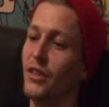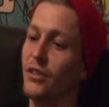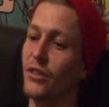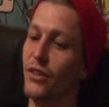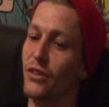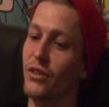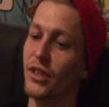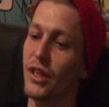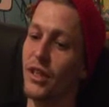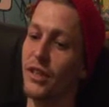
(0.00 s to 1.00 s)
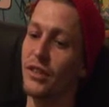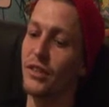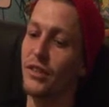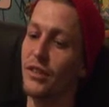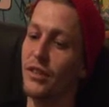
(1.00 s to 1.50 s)
So it was like,
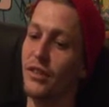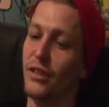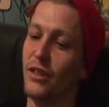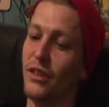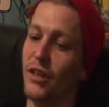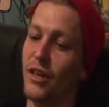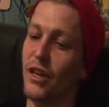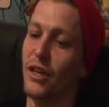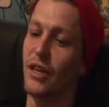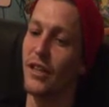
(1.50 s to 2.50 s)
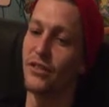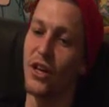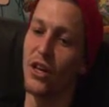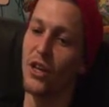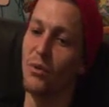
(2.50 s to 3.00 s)
you know, that's
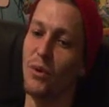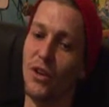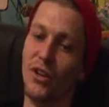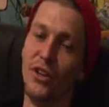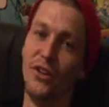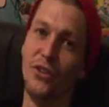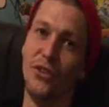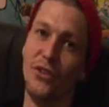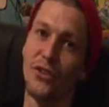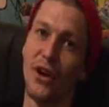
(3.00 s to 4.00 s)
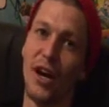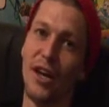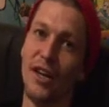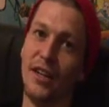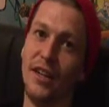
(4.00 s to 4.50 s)
all I wanted to do. So
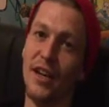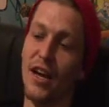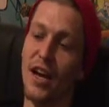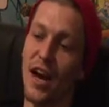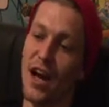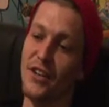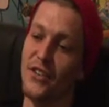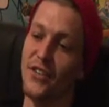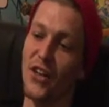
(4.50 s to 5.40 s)
I just